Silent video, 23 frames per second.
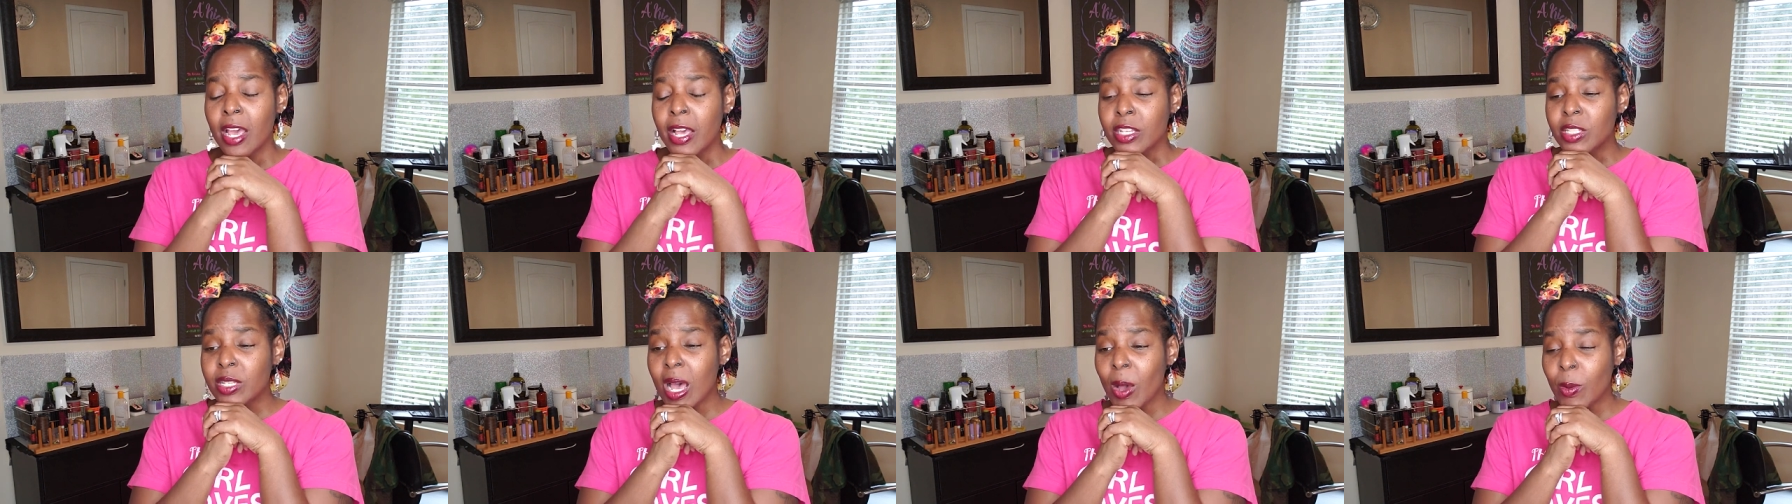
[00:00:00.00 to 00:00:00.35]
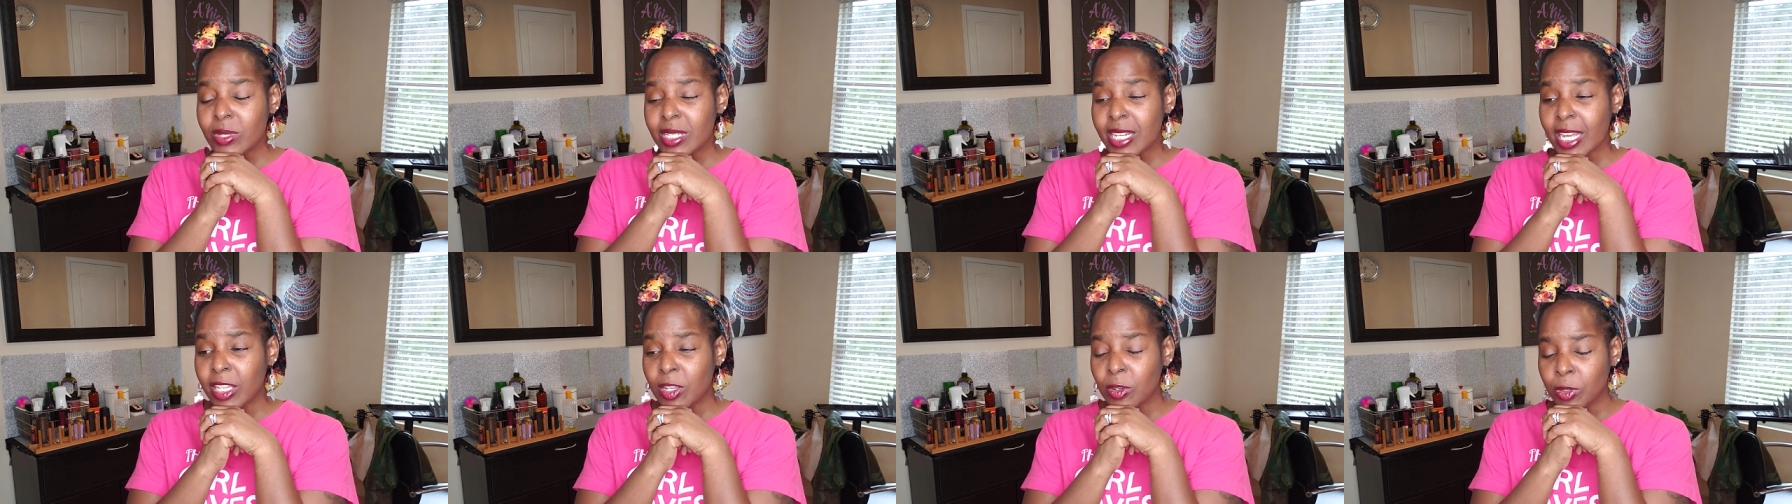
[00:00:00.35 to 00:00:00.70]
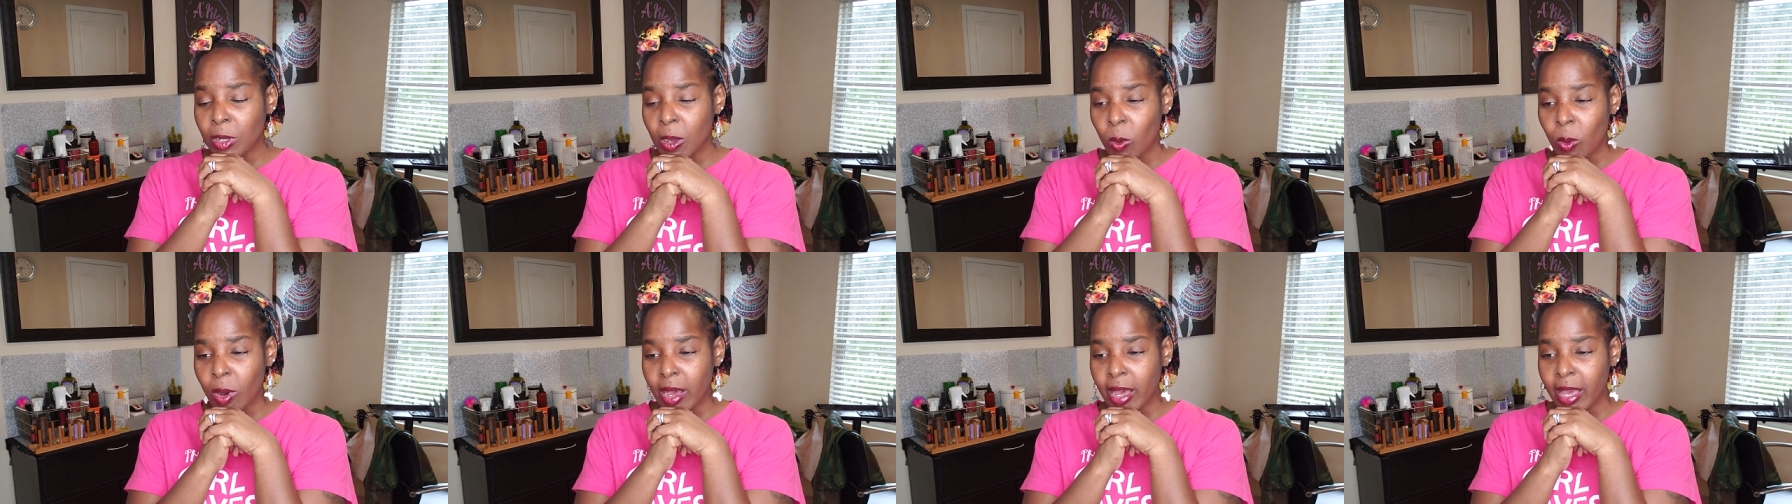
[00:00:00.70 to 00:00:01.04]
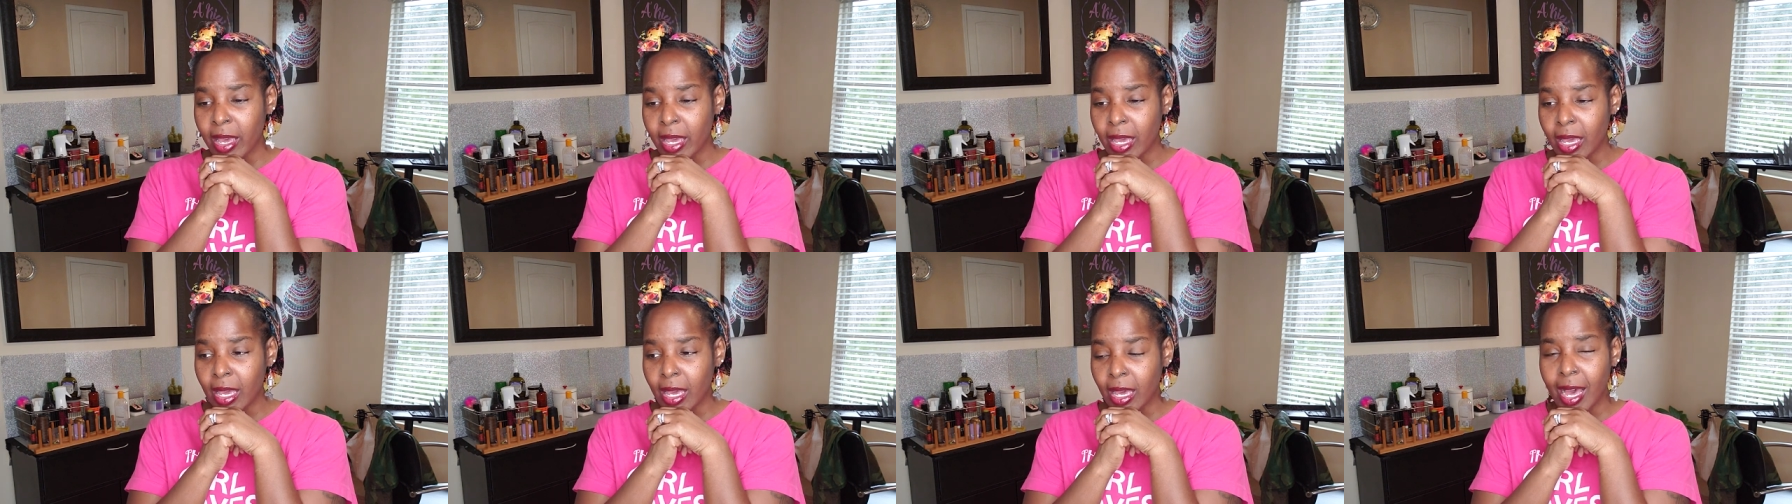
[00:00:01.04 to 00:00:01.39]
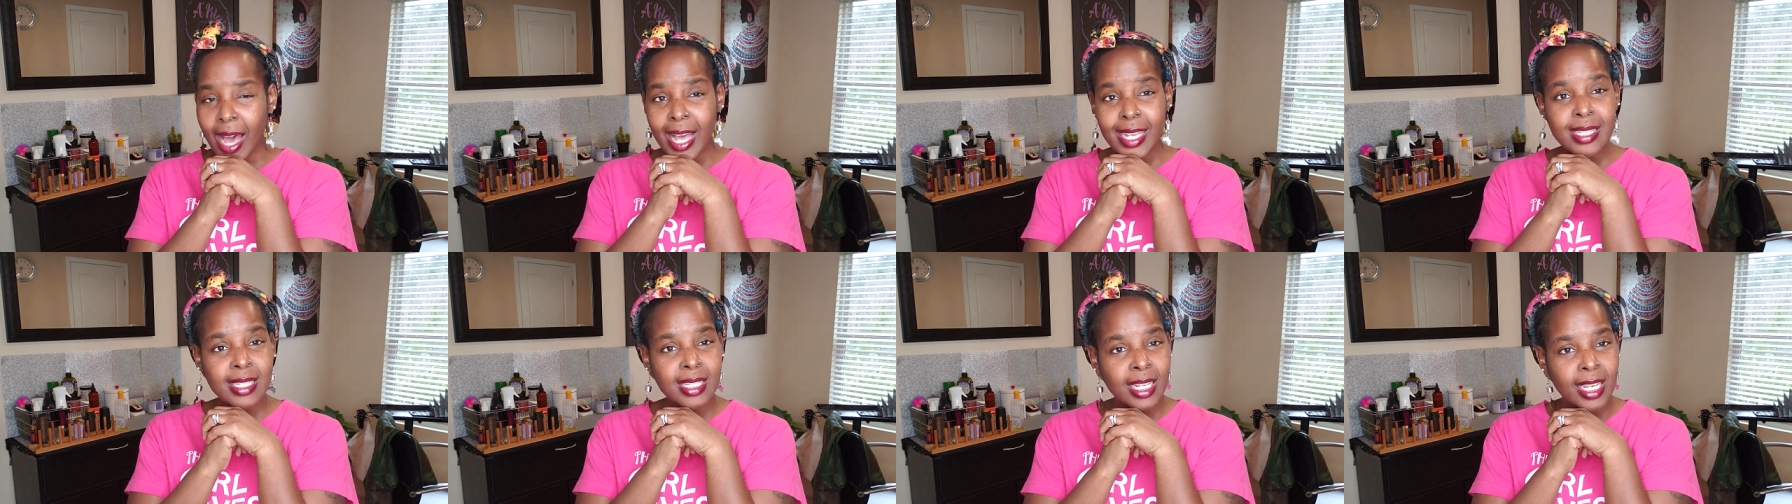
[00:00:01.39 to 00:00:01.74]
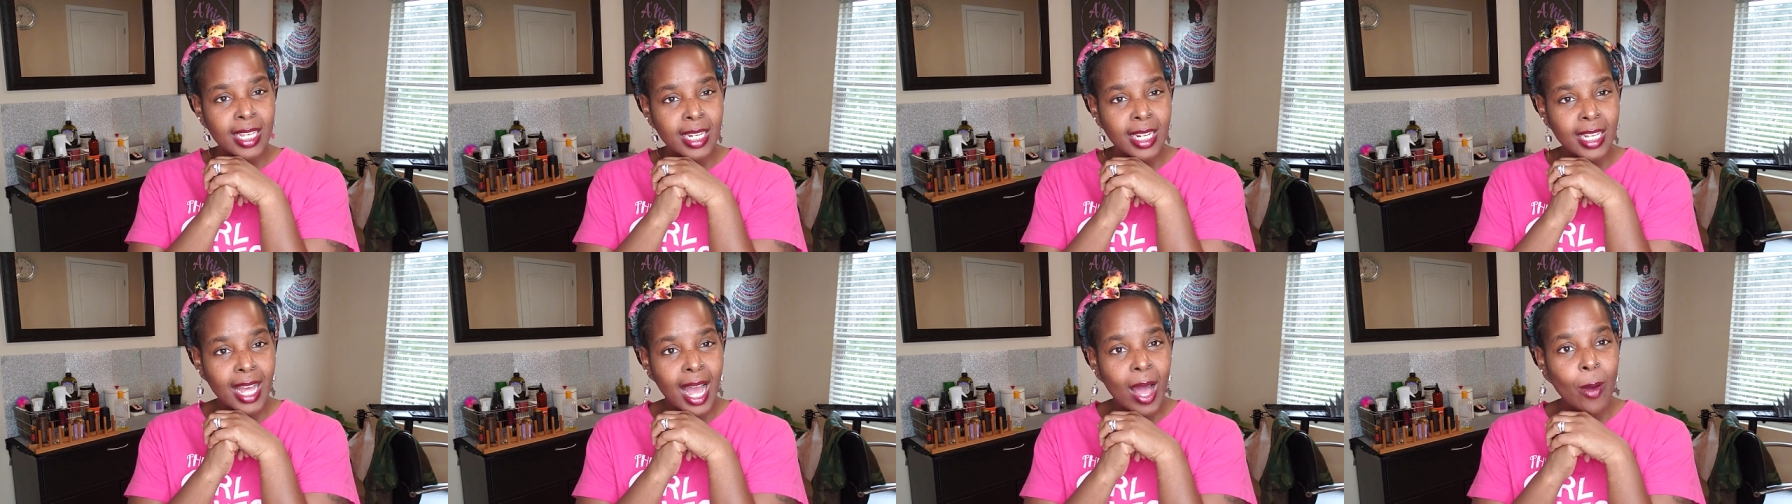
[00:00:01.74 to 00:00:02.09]
So I was like, you know what, I
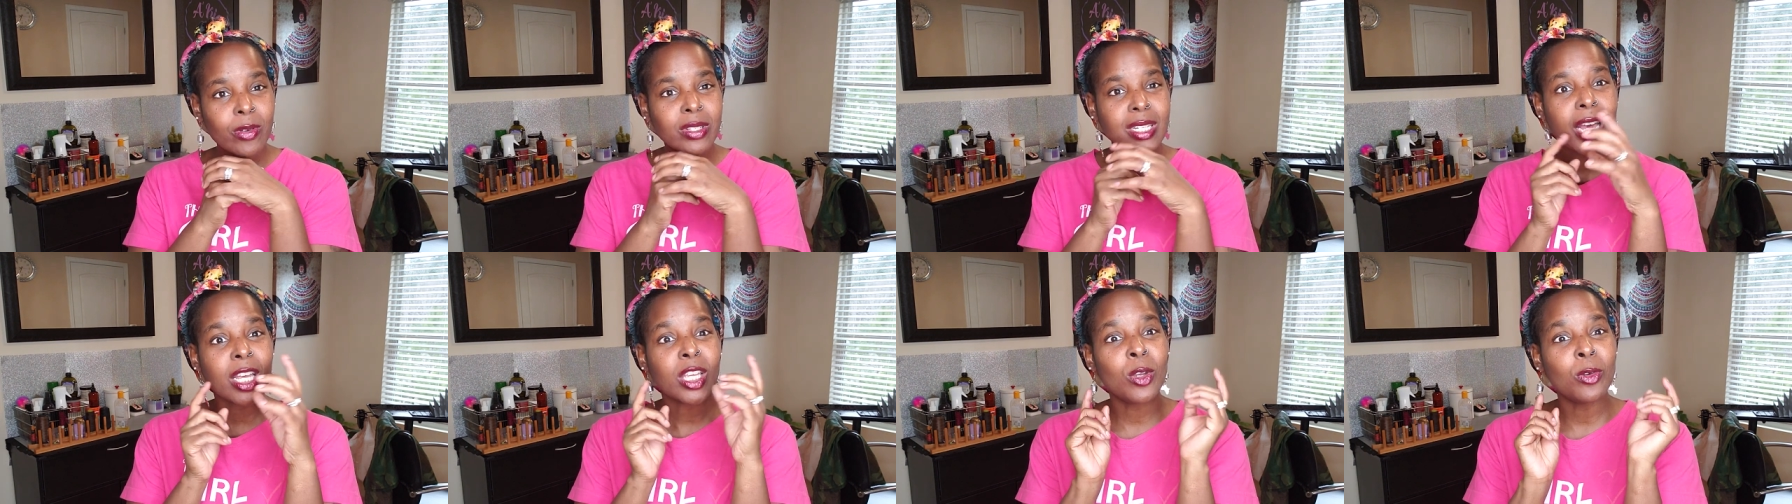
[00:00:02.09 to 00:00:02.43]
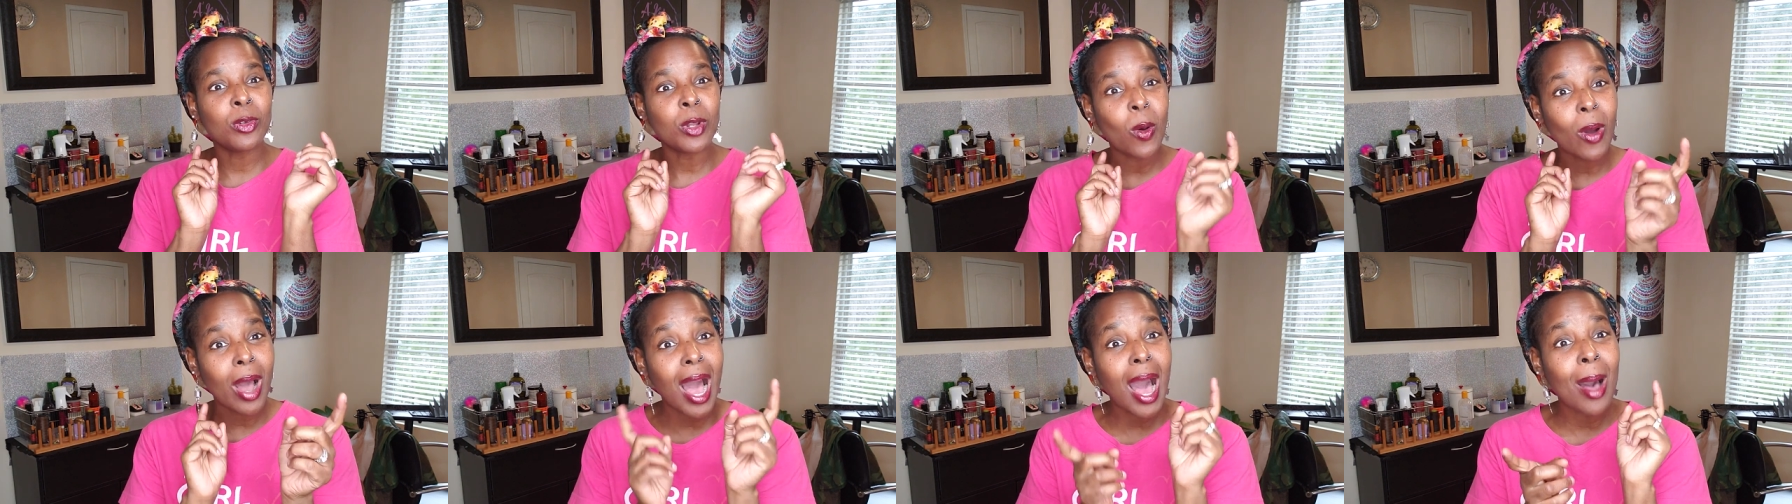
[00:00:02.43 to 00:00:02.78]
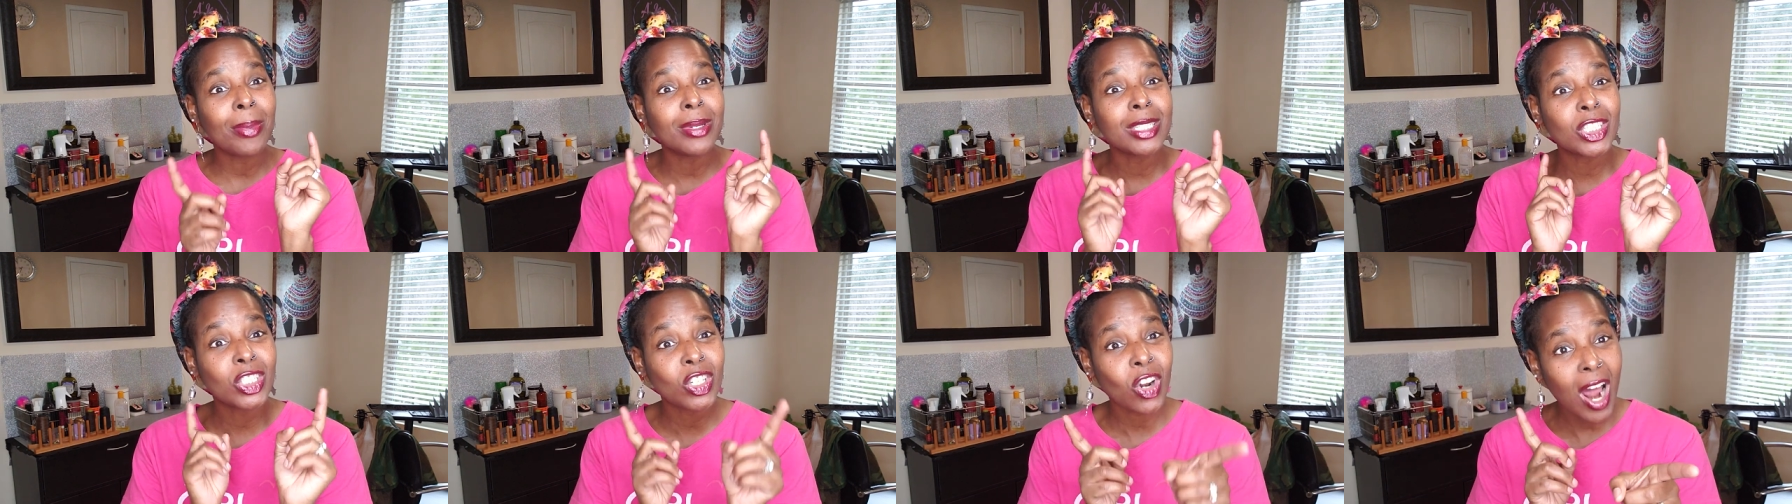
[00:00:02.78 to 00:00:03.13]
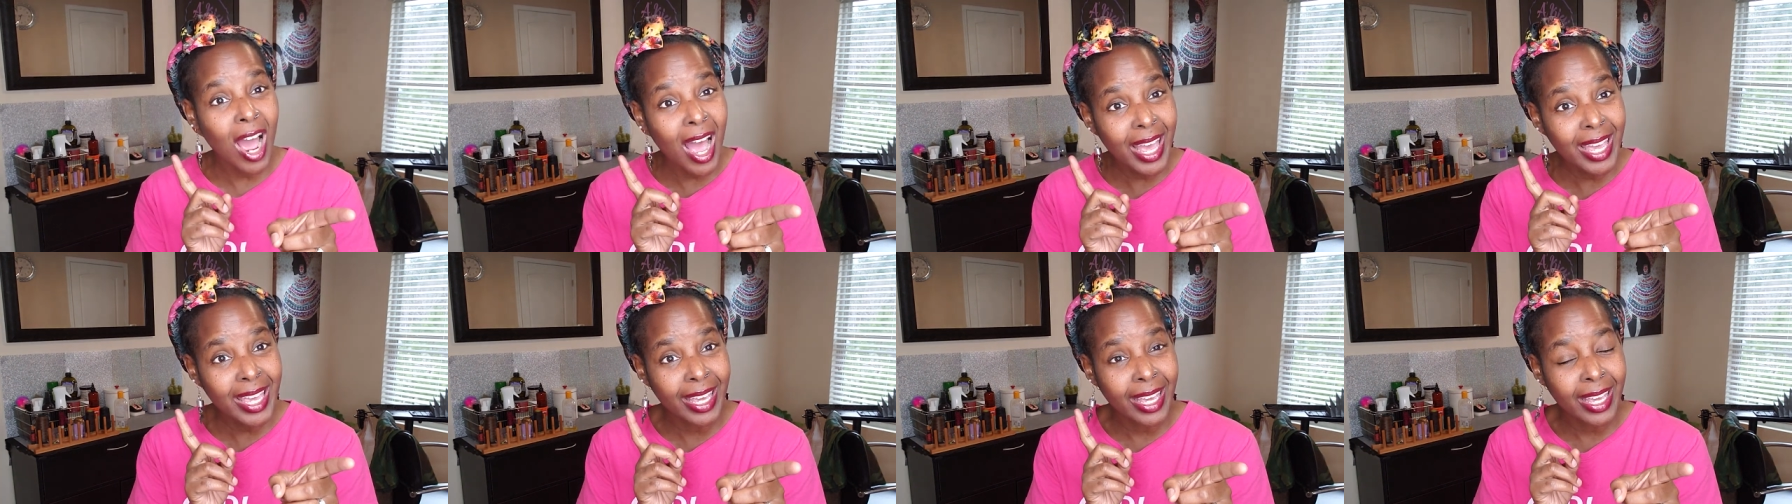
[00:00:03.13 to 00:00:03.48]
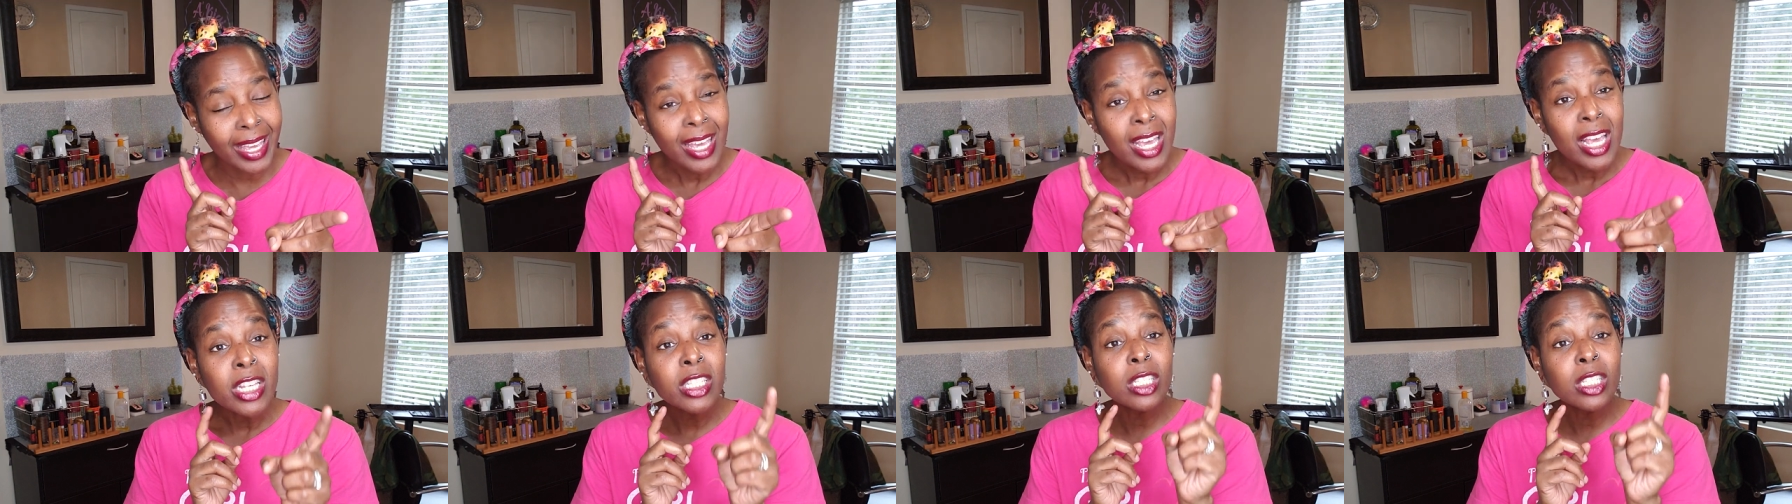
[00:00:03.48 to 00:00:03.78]
seen it. I was like, you know what, I'm going to try it.